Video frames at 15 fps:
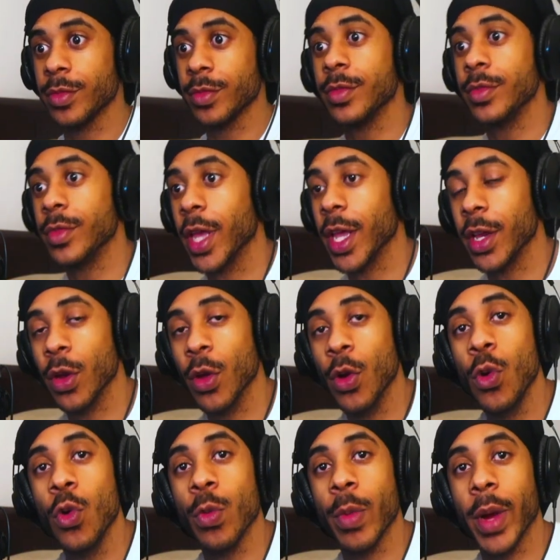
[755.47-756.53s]
They
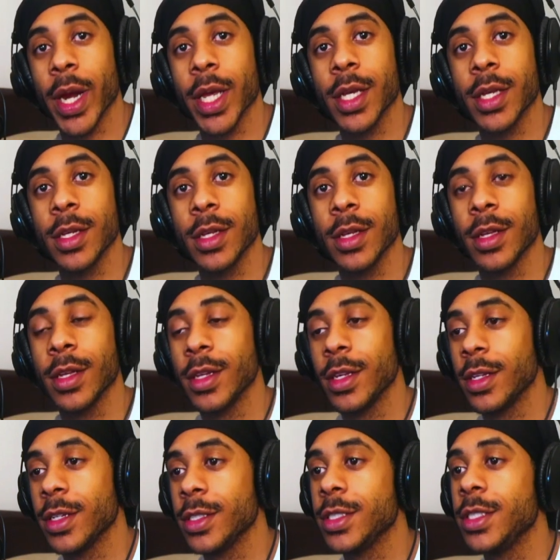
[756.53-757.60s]
knew, my nigga.
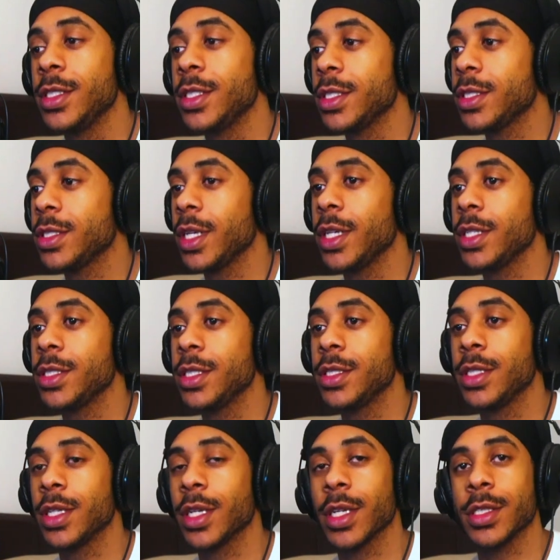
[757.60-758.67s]
She just said she
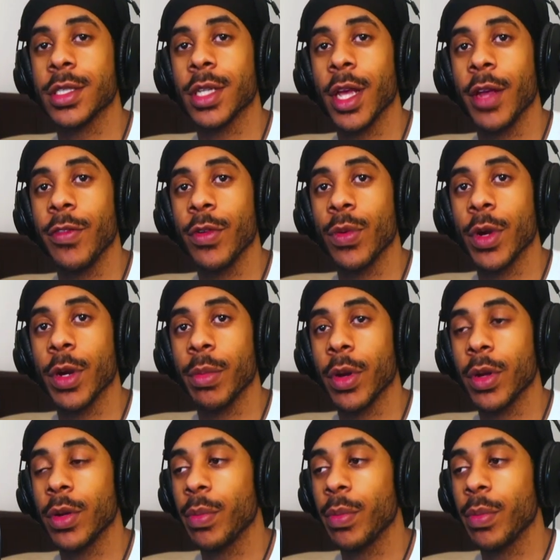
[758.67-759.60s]
took it to everywhere, bro.